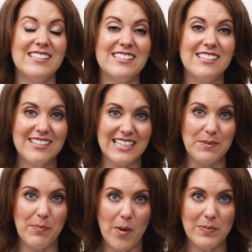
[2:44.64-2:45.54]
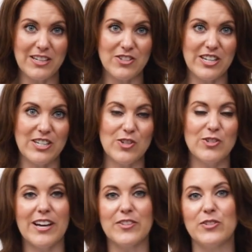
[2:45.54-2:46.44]
A study published in
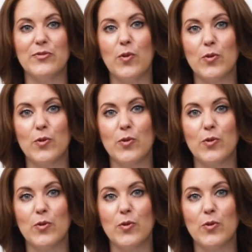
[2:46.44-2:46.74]
two thousand